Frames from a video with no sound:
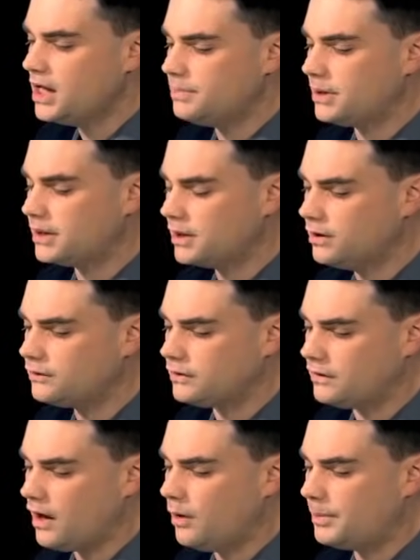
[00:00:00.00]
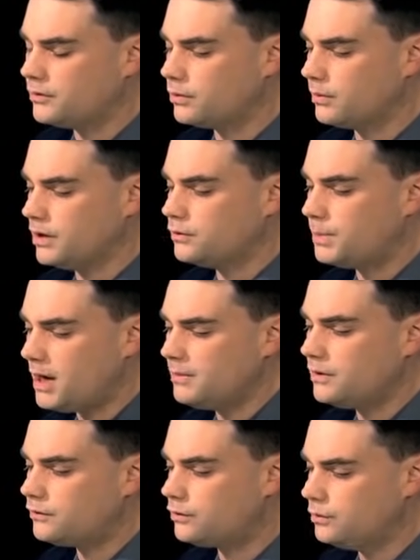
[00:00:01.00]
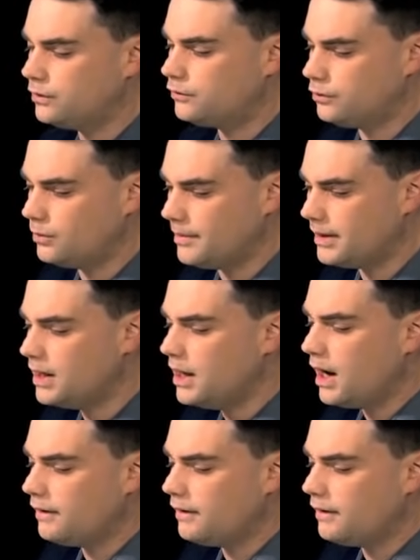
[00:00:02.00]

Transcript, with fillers: He pled guilty to helping to arrange payments to the two women,